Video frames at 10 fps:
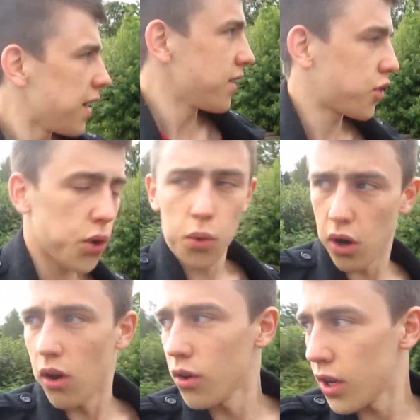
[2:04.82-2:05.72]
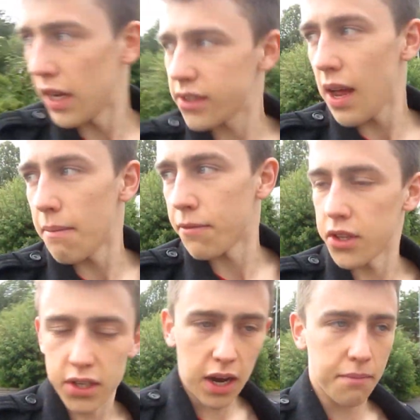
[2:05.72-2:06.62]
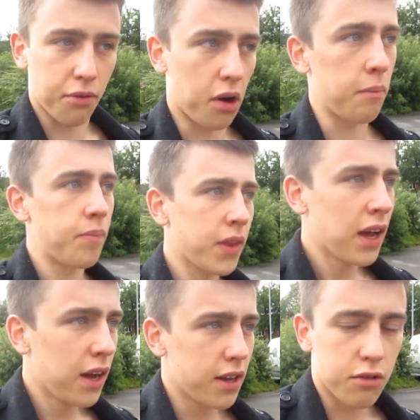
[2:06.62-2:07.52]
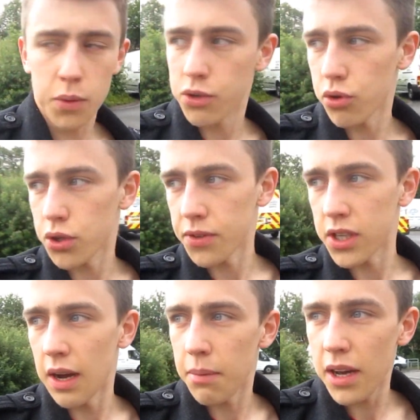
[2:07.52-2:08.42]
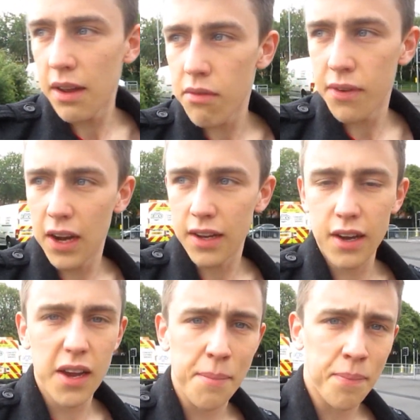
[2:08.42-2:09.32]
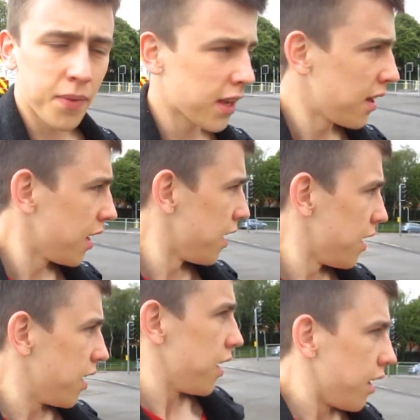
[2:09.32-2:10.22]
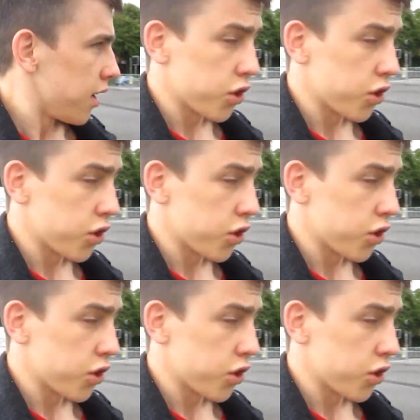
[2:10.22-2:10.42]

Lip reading: It's too long an exam for the time frame. And they're always rushed for time. But I never feel like I am.